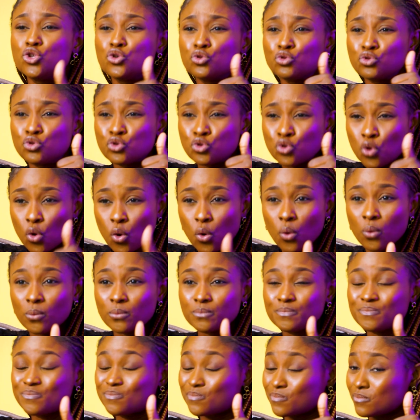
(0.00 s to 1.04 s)
You
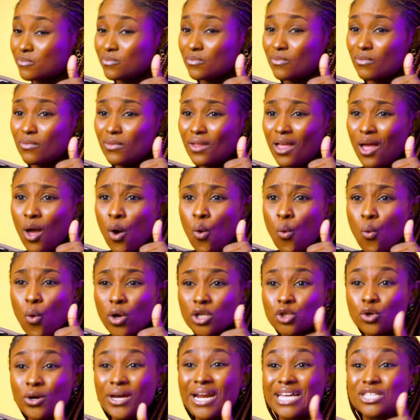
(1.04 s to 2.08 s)
know
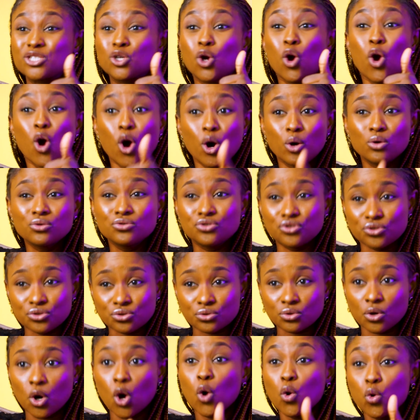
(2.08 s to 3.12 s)
what God has called
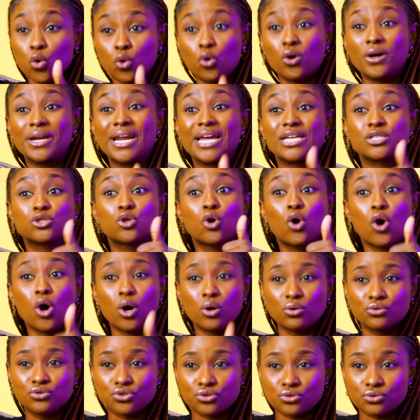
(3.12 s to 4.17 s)
you, who God has
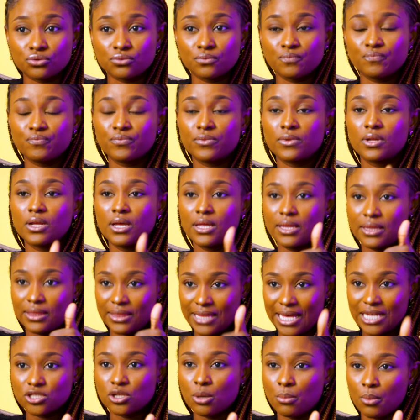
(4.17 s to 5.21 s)
called you,
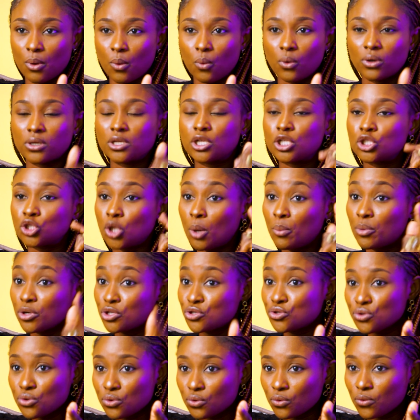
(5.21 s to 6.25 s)
that's number one.
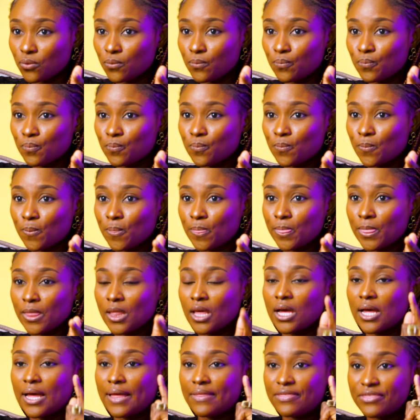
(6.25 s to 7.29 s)
Number two,
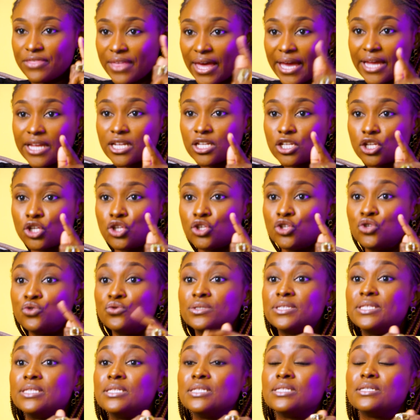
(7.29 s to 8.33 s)
then
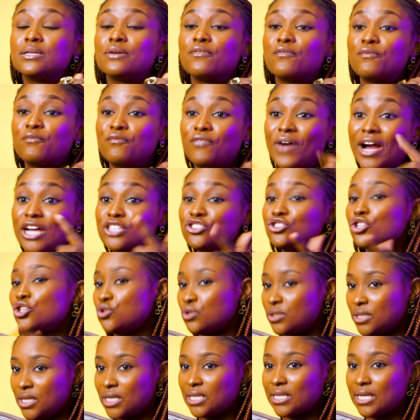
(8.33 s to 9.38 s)
you find your
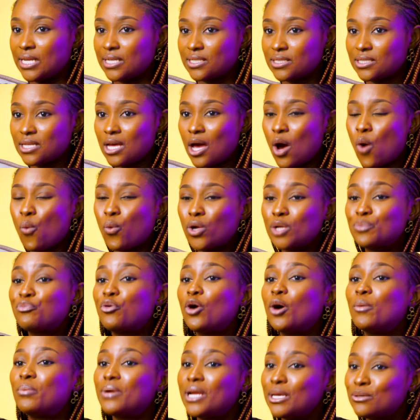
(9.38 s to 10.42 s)
uniqueness.
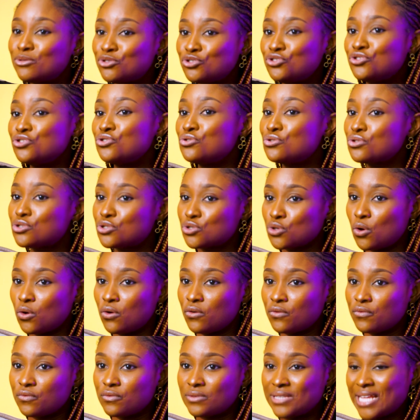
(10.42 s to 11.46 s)
What problems do you
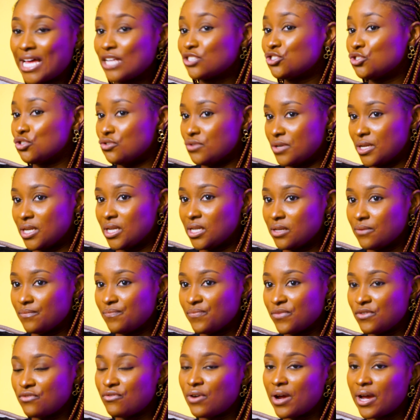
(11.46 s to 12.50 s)
solve
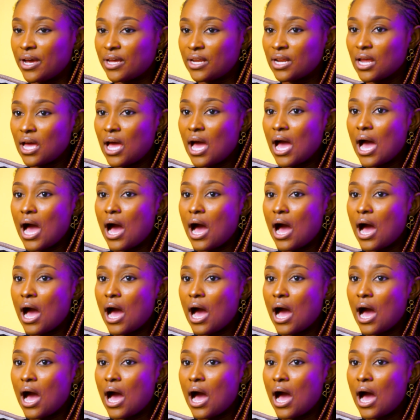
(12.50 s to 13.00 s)
naturally, right?